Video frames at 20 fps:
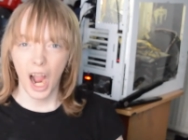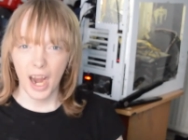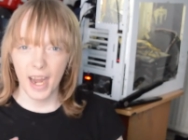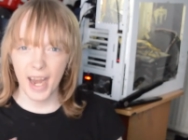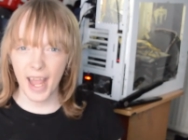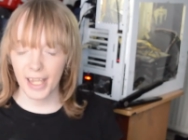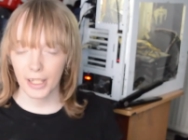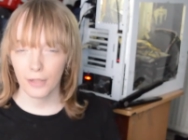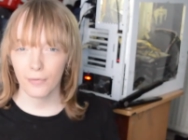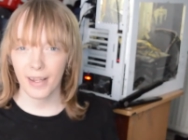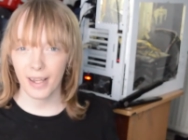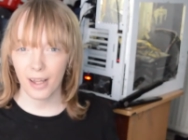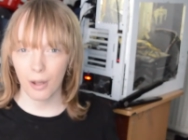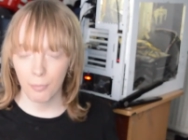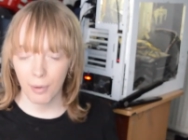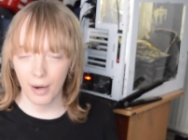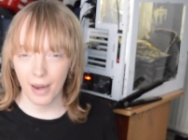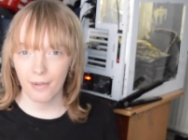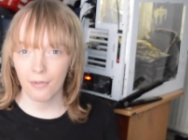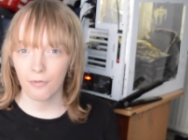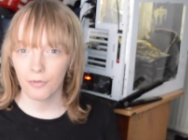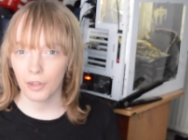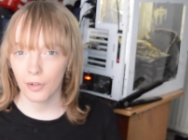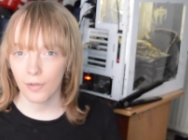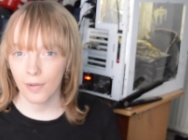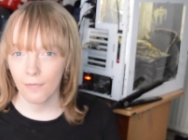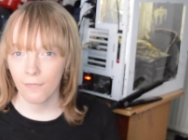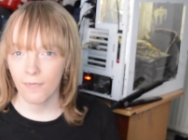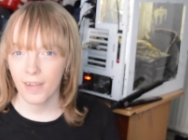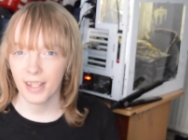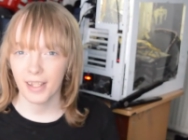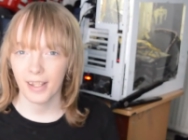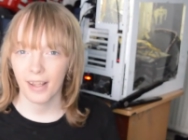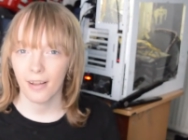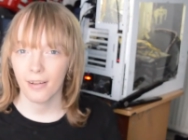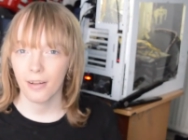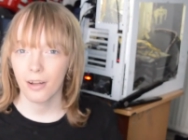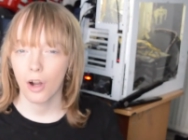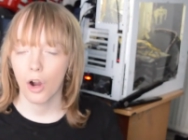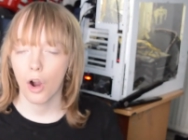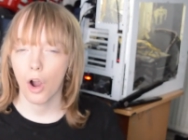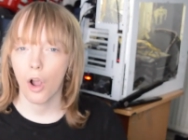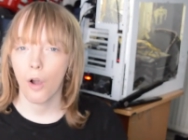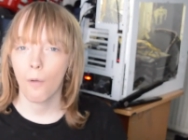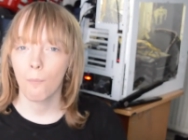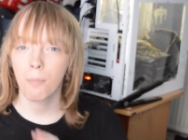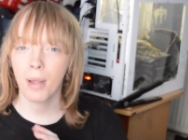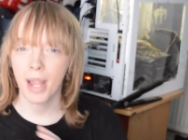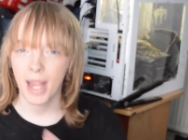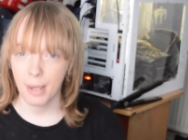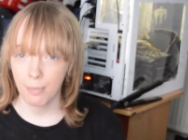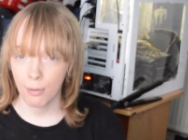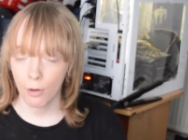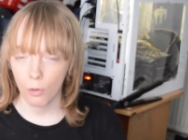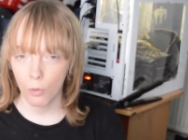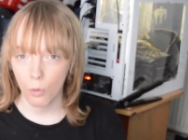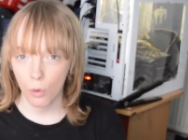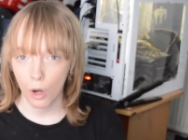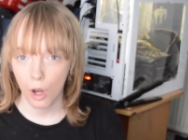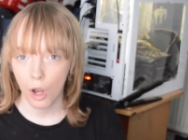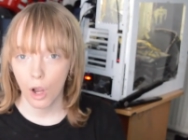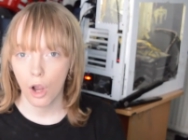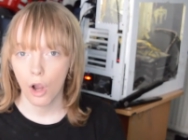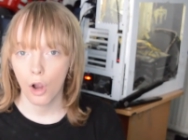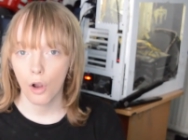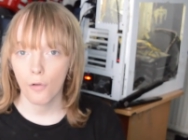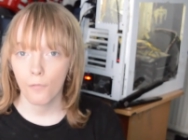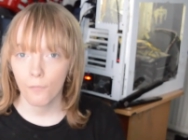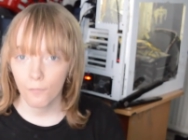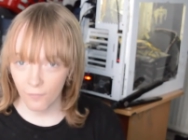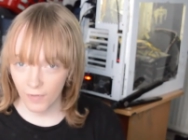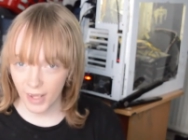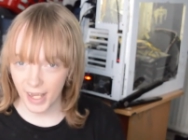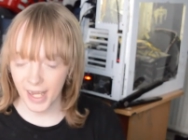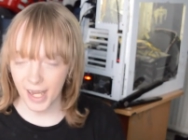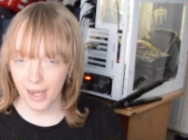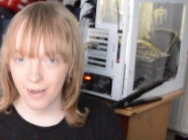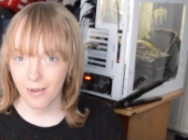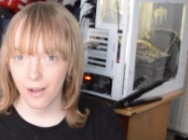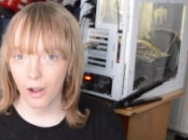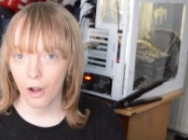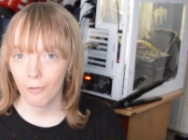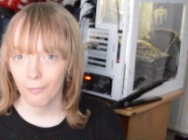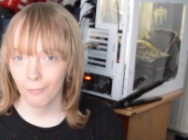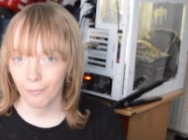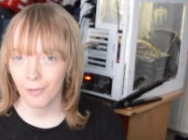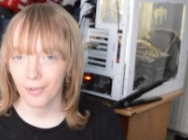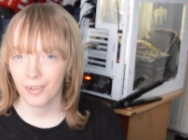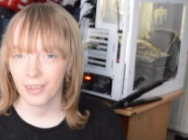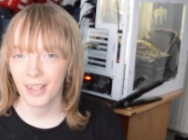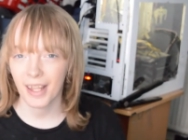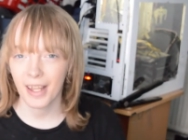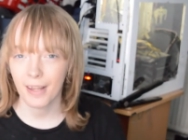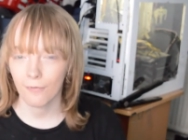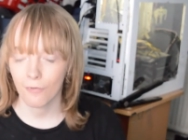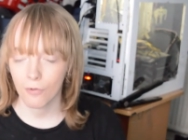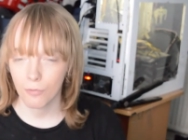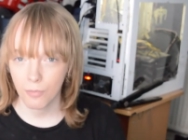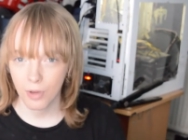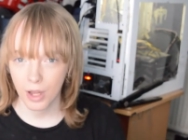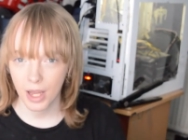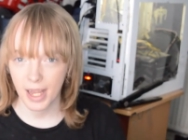Next week I'm planning on doing a video on people who think I want to date them,